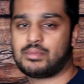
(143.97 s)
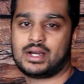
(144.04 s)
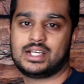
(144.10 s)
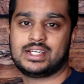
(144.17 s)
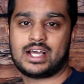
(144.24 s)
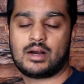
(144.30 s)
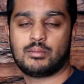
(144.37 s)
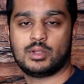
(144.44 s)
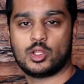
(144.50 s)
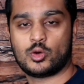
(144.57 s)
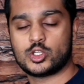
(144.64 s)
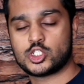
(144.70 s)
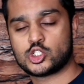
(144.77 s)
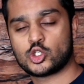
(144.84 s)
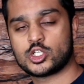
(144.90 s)
button down
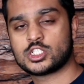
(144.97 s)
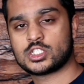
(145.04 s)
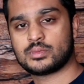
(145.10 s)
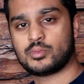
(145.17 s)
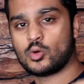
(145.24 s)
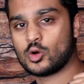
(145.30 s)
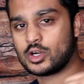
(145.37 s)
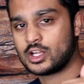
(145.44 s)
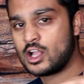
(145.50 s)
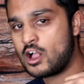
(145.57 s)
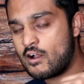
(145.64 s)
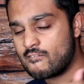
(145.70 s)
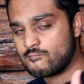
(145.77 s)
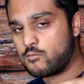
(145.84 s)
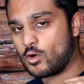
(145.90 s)
below and show your support
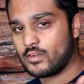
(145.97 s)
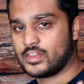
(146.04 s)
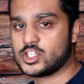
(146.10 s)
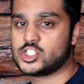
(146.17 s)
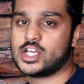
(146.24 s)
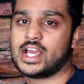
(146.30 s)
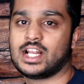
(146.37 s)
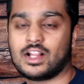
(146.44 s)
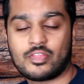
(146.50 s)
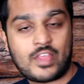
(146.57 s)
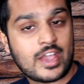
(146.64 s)
for the channel.